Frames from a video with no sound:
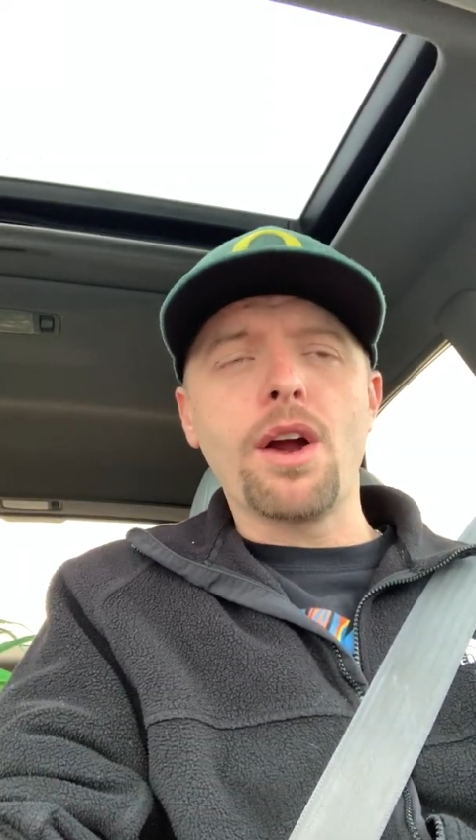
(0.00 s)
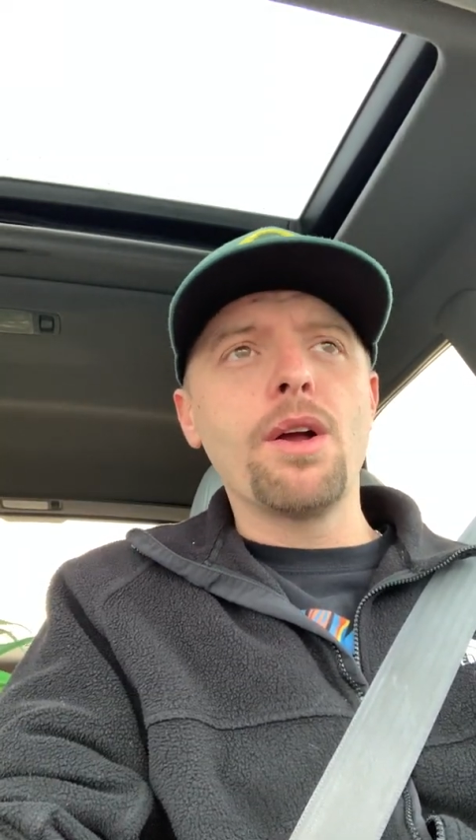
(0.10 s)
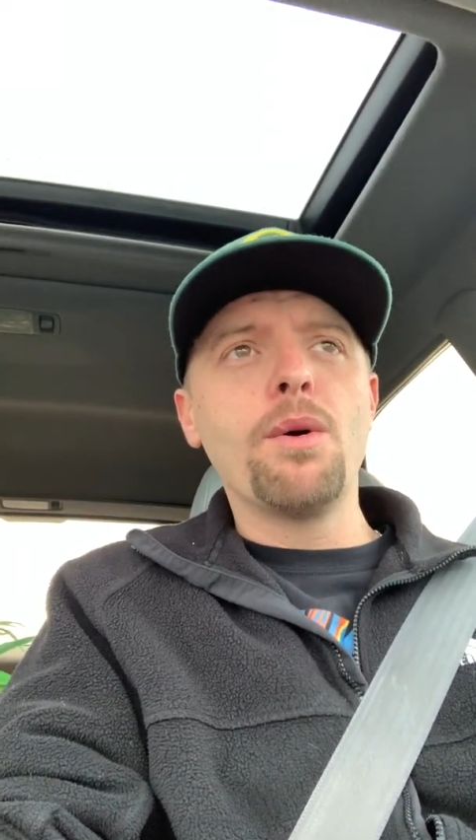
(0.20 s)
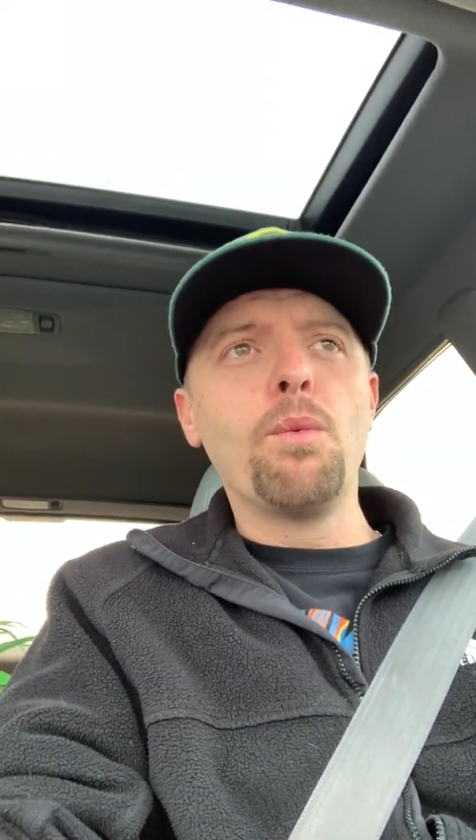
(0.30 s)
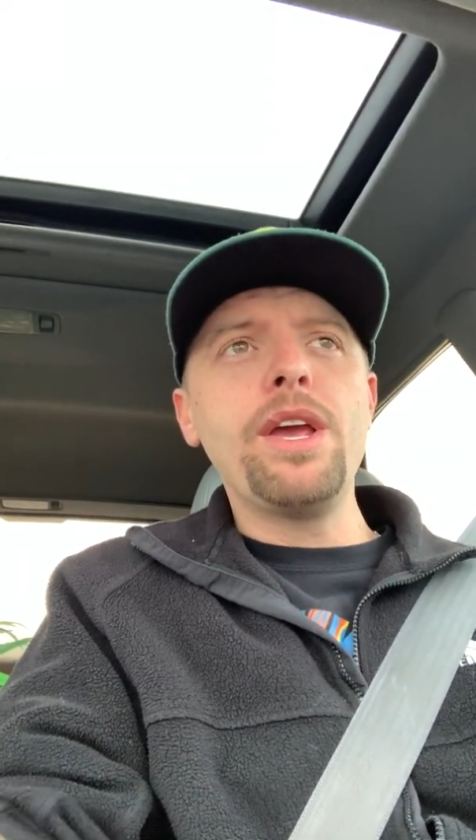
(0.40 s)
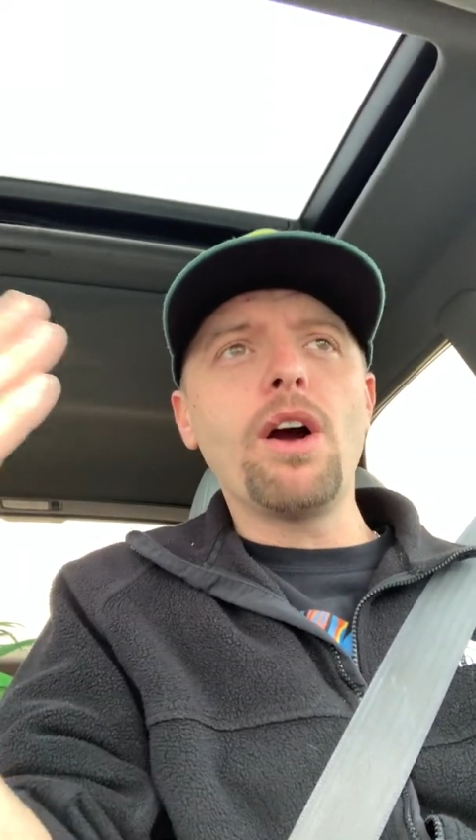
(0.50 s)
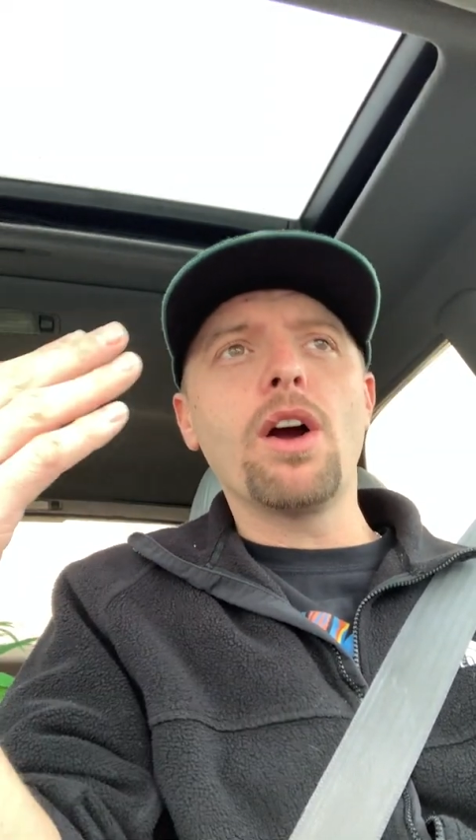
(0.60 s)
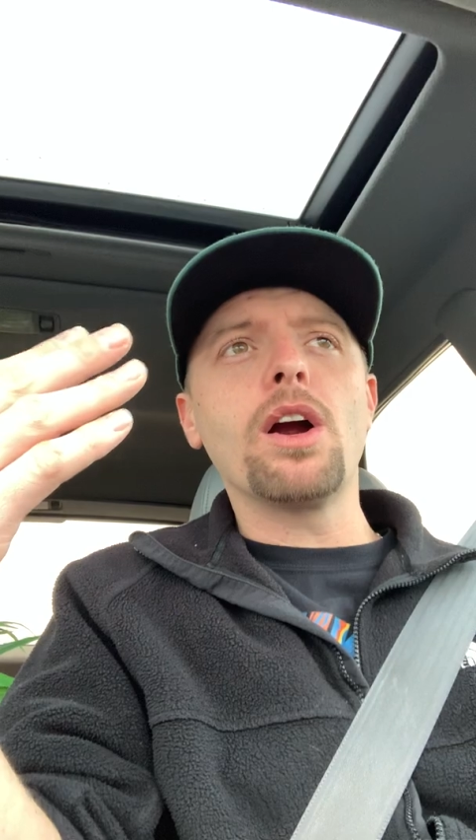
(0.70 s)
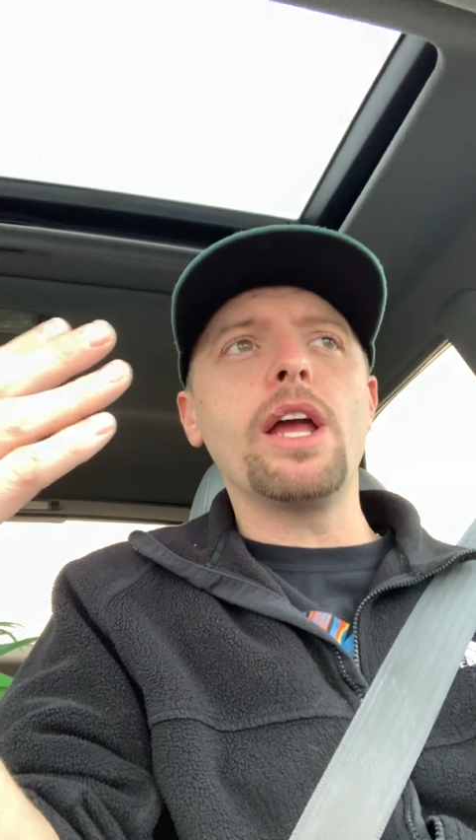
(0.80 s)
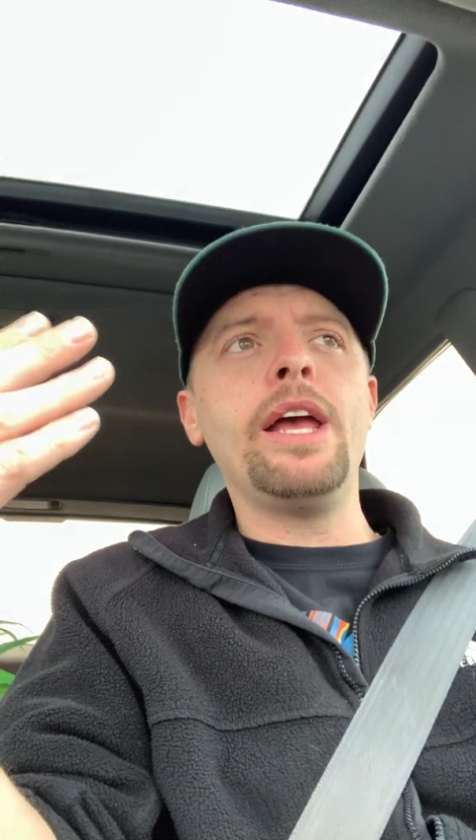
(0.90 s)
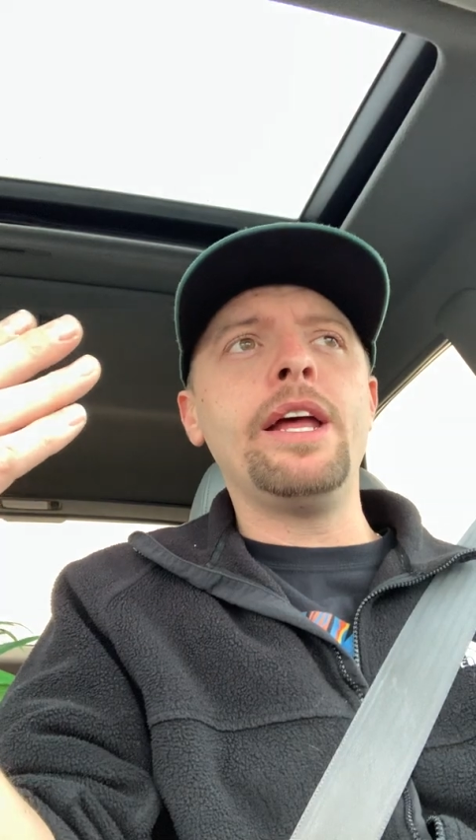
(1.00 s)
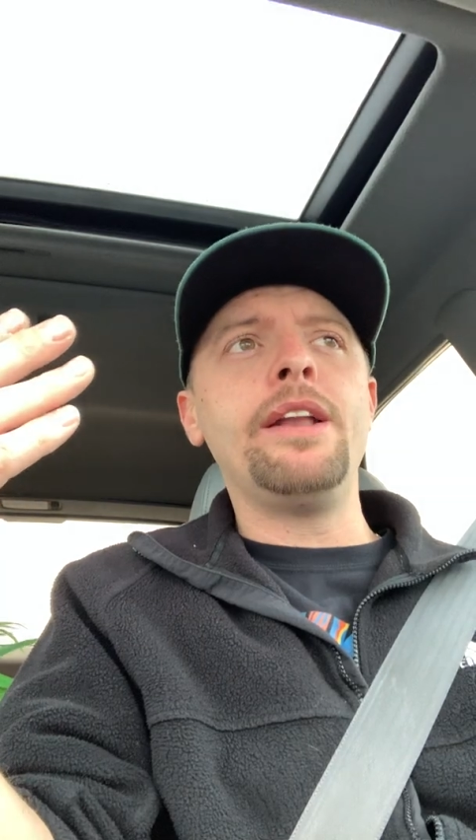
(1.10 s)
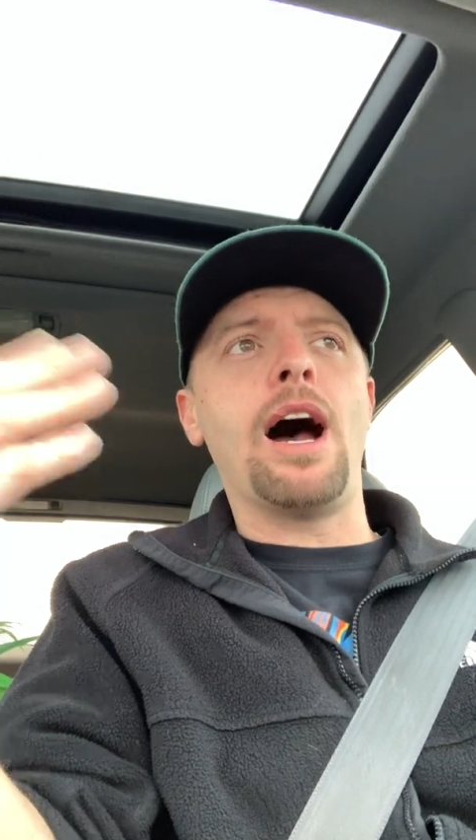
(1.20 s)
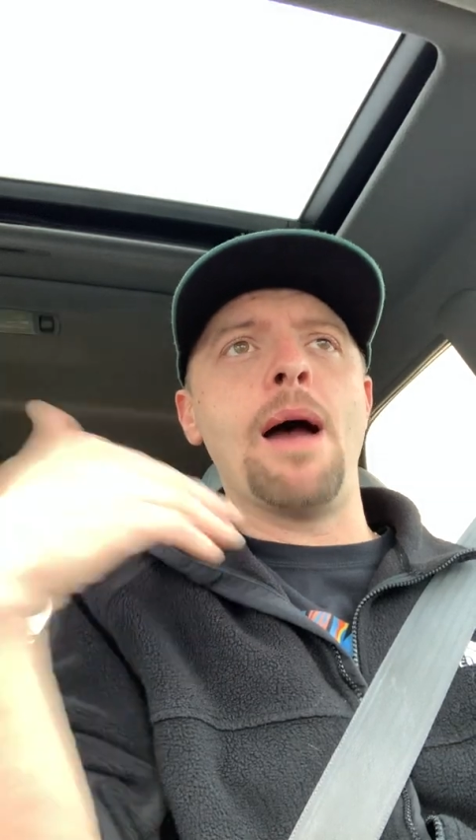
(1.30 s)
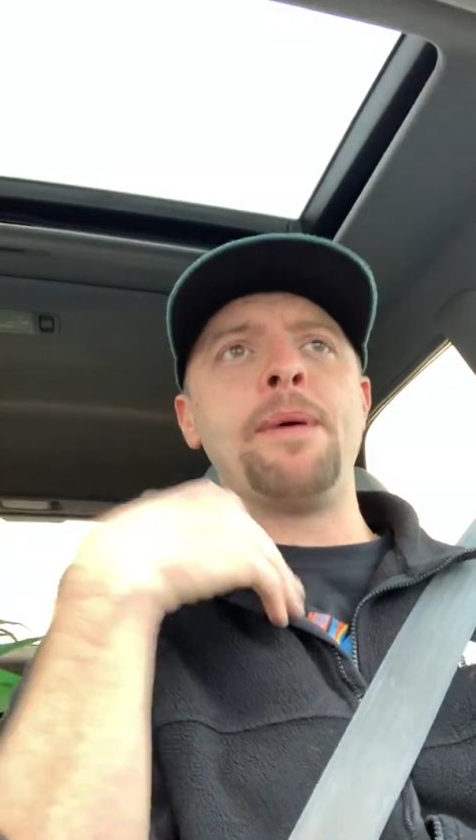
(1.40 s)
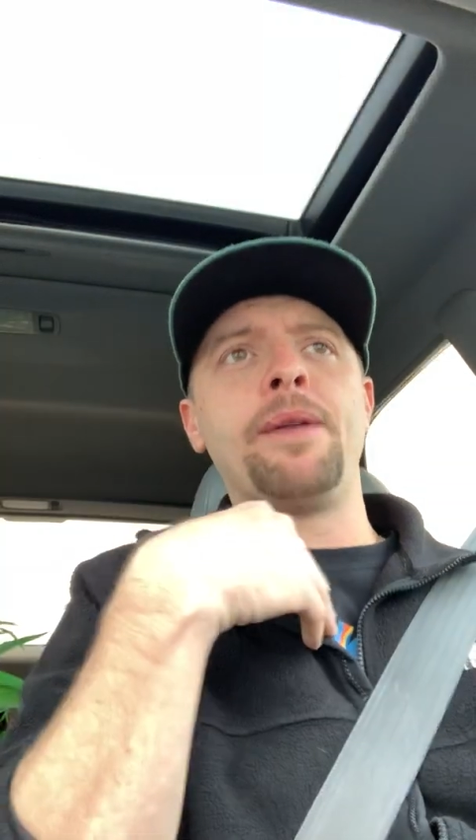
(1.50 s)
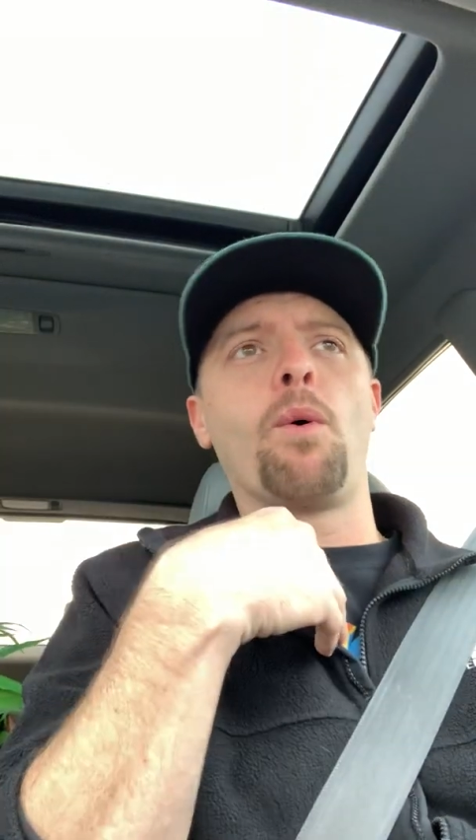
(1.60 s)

I'm in